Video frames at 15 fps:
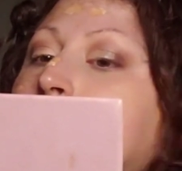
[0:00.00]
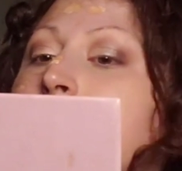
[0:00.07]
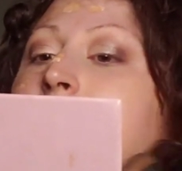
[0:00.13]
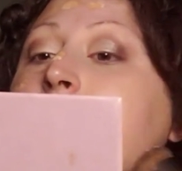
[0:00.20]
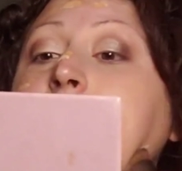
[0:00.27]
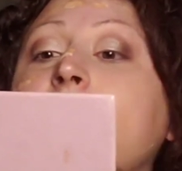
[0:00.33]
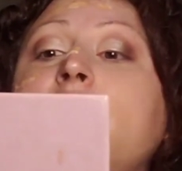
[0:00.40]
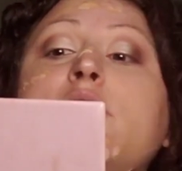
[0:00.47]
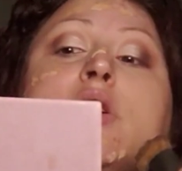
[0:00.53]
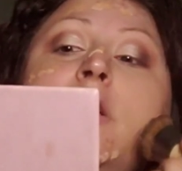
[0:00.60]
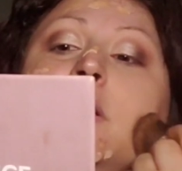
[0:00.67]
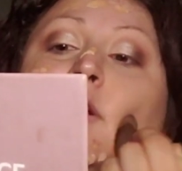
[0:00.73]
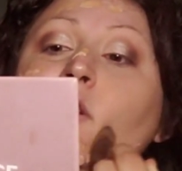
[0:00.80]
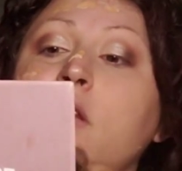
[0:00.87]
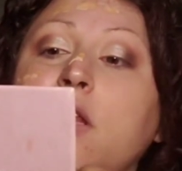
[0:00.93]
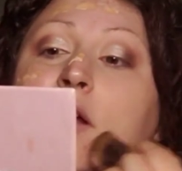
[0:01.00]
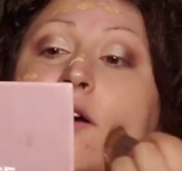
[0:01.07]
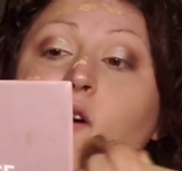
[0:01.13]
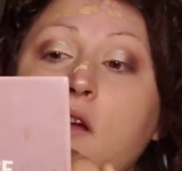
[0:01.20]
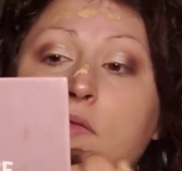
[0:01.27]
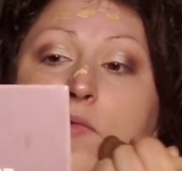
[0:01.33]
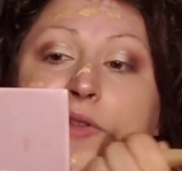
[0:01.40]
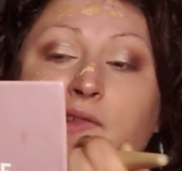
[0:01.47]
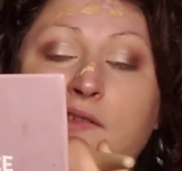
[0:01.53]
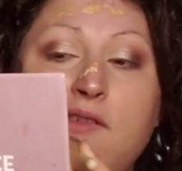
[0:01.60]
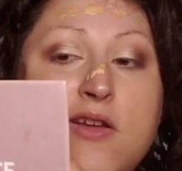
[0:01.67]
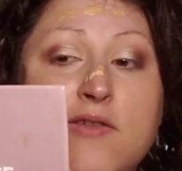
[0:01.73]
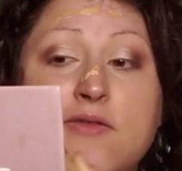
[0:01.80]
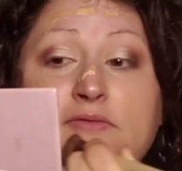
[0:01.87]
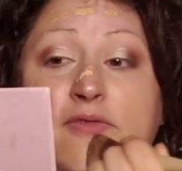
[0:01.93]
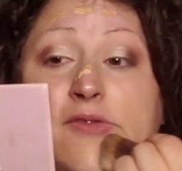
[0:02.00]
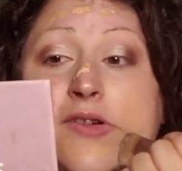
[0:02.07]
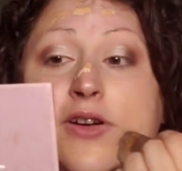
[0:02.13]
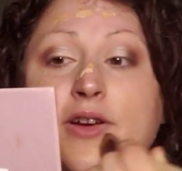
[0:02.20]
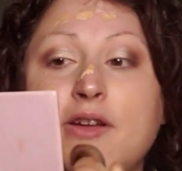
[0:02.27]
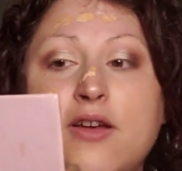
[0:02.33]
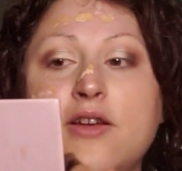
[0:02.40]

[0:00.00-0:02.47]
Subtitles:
I have 4 kids. I really can't afford